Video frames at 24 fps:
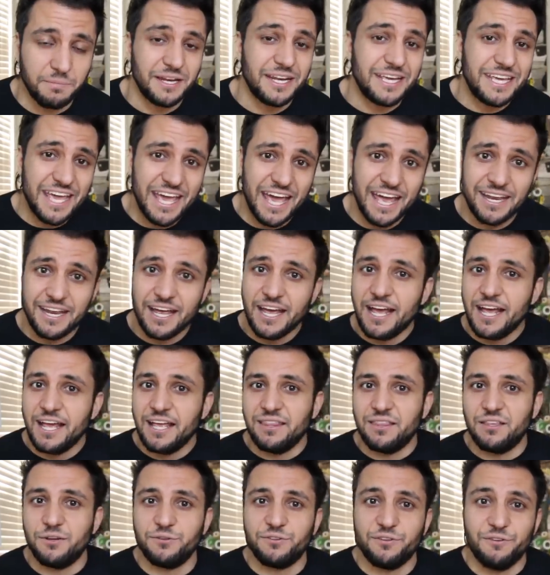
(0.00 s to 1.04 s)
But again,
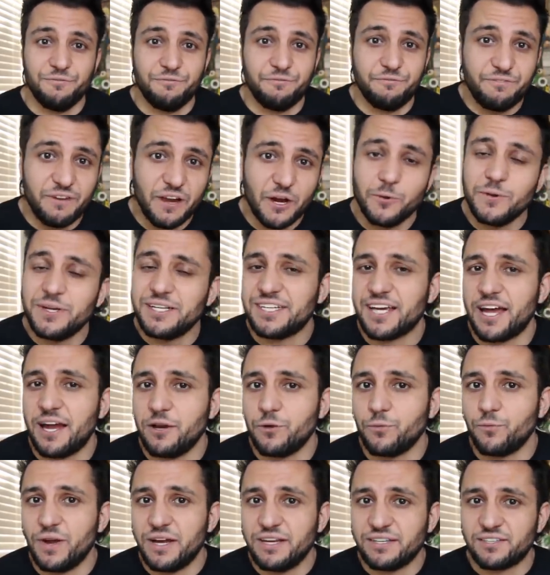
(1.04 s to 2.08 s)
there's a very
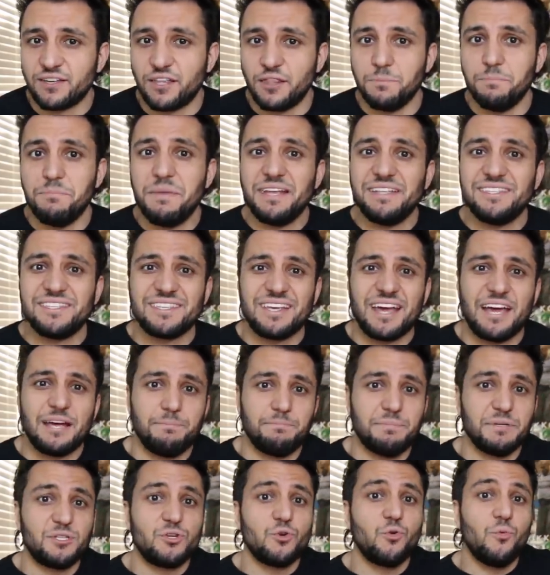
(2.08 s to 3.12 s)
tight race on the men's
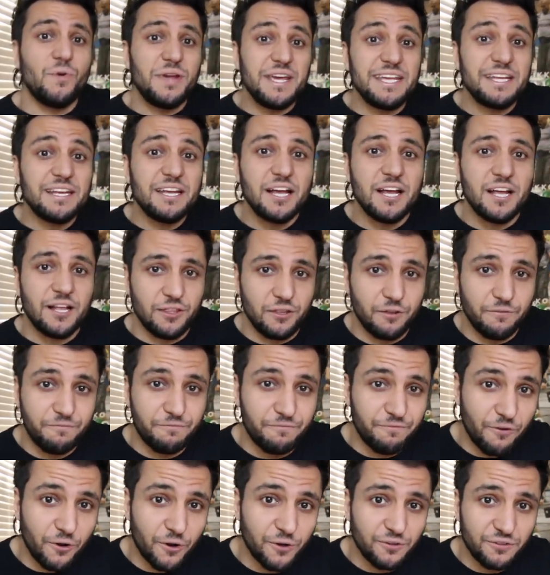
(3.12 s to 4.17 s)
side between the
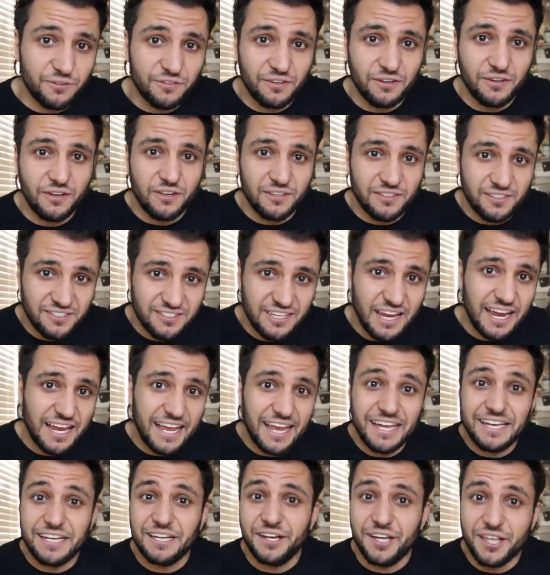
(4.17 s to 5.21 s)
first,
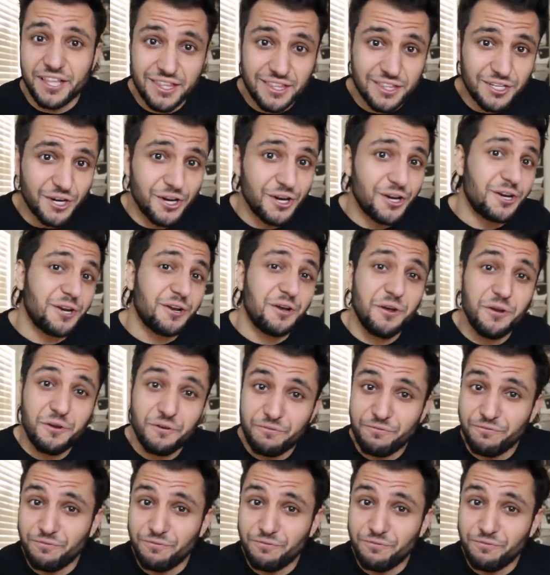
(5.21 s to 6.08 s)
second, third,